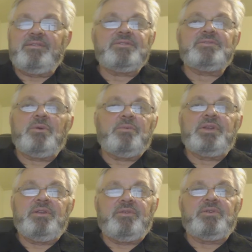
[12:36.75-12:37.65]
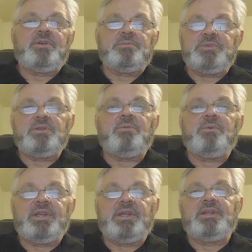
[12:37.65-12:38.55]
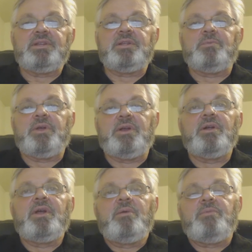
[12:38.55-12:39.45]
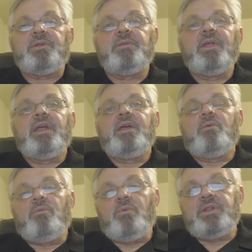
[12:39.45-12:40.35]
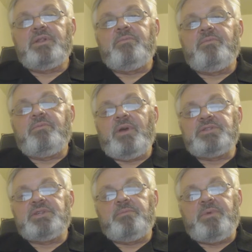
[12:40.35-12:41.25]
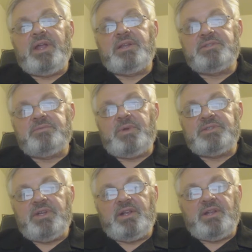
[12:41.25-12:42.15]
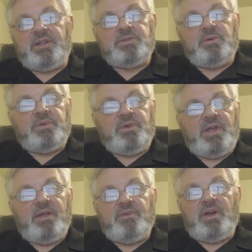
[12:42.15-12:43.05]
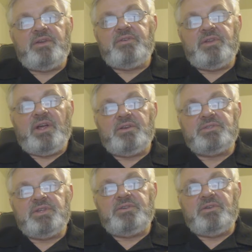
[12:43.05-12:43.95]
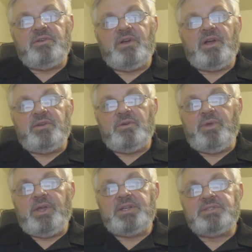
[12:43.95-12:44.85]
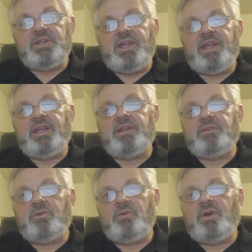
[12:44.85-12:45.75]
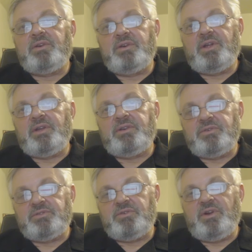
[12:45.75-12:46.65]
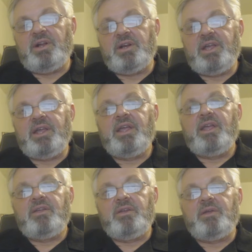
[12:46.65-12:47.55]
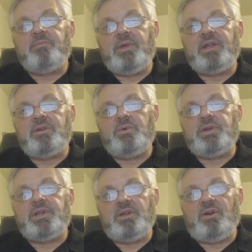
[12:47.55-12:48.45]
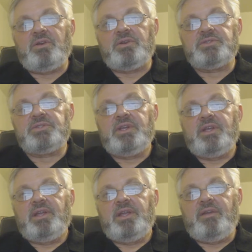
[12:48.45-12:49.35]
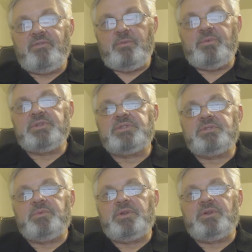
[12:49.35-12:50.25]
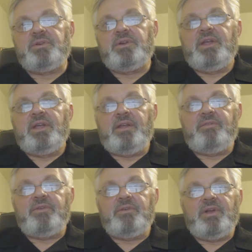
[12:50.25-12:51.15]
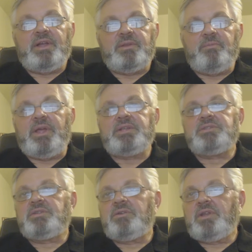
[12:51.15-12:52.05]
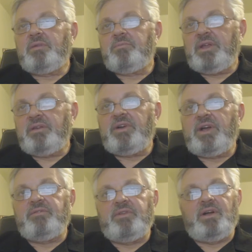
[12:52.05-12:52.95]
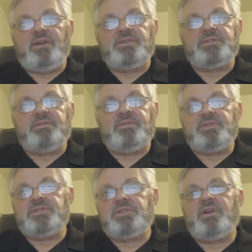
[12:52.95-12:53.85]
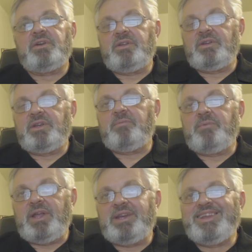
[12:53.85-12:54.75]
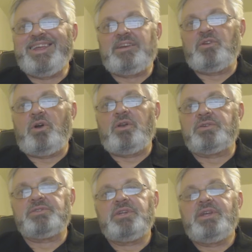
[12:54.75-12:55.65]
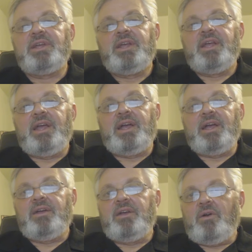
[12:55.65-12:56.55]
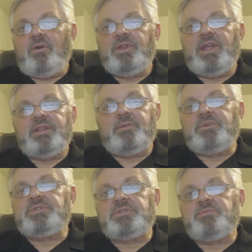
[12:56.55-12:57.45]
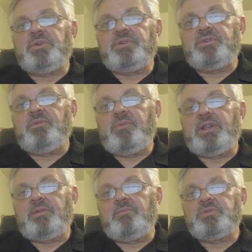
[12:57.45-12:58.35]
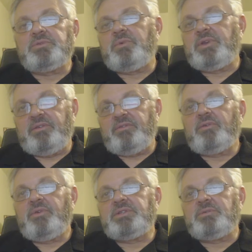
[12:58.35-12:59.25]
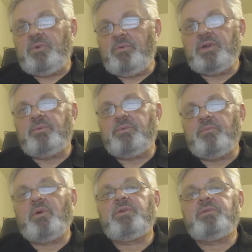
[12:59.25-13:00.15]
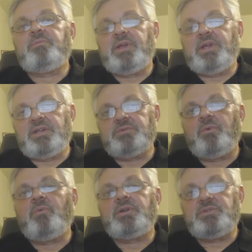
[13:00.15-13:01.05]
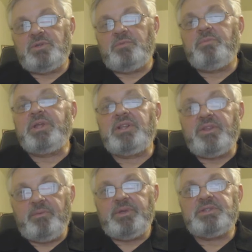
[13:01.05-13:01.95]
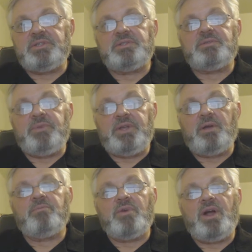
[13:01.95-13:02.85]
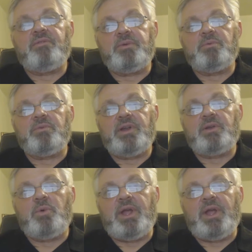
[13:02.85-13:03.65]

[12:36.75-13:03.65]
there's so many different terms, I don't want to get into them here, but one of the ways you get paid is by cycling. So when you have $100 on your weakest leg and $200 on your strong leg, you get paid $20 if you're a business builder. If you're at the basic, you get paid $5. If you're a starter, you get paid $10. Only at the business builder do you make the most money, for a reason. We want to promote it because we want you to build the business and become profitable right